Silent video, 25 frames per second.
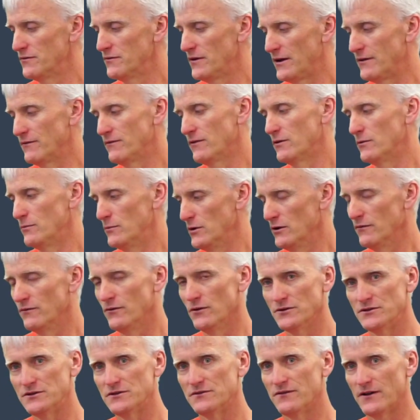500
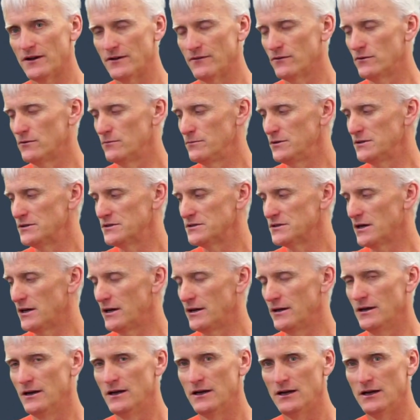millivolts is 500 PSI.